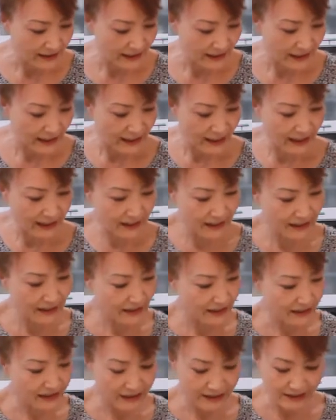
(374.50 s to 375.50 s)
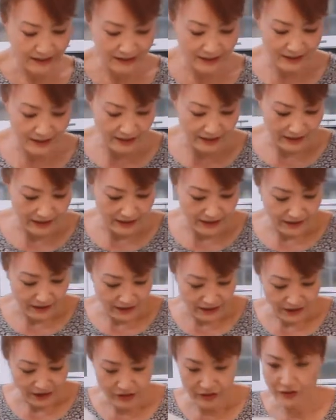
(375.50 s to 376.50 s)
and
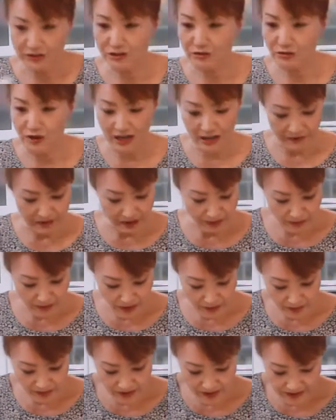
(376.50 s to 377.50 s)
use one of the paper